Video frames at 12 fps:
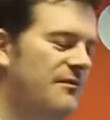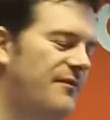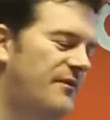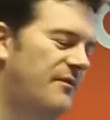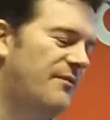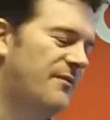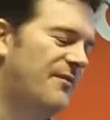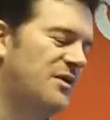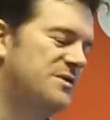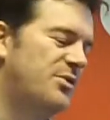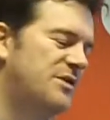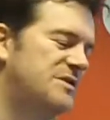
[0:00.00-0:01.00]
from
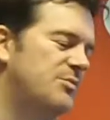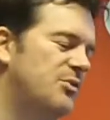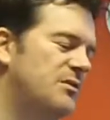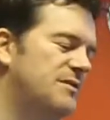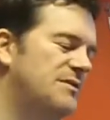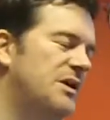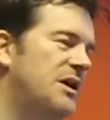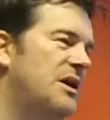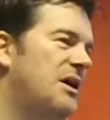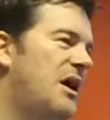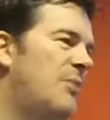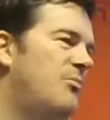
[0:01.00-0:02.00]
first principles
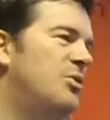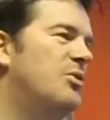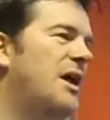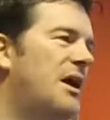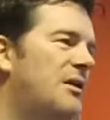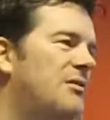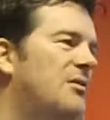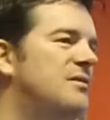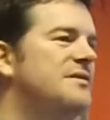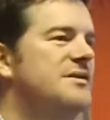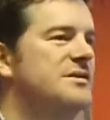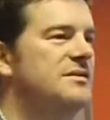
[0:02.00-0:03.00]
and build
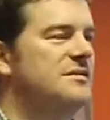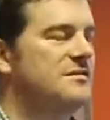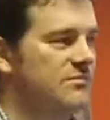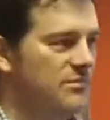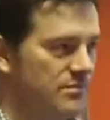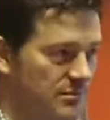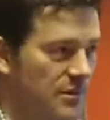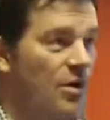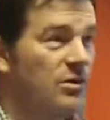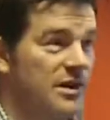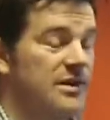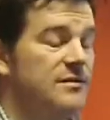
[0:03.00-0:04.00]
catalogues such as
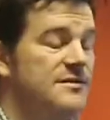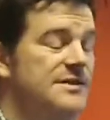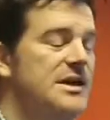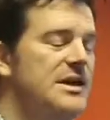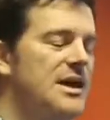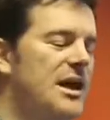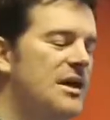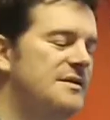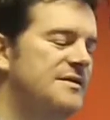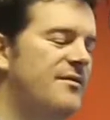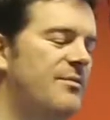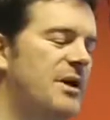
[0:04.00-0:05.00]
on CKAN
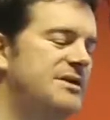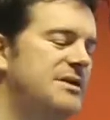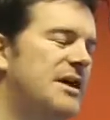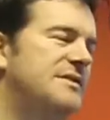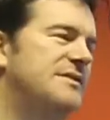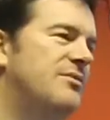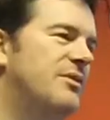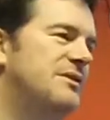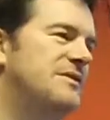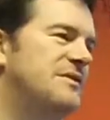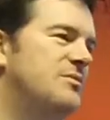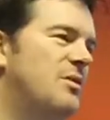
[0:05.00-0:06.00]
as information asset
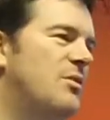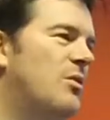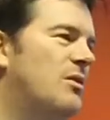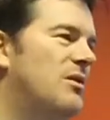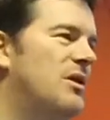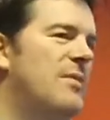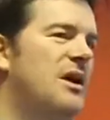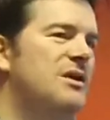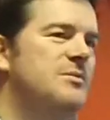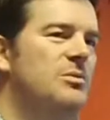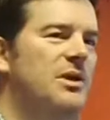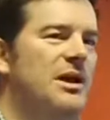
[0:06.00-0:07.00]
registers with quality
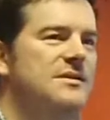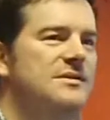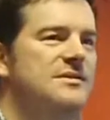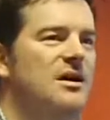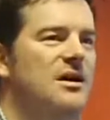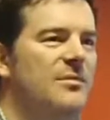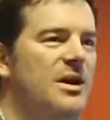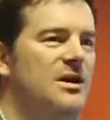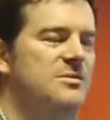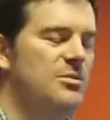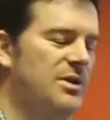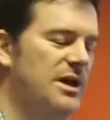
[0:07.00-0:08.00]
management plans and data
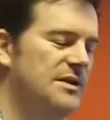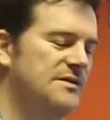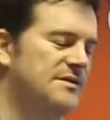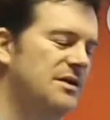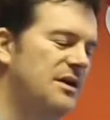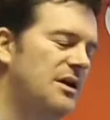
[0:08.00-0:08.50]
management plans.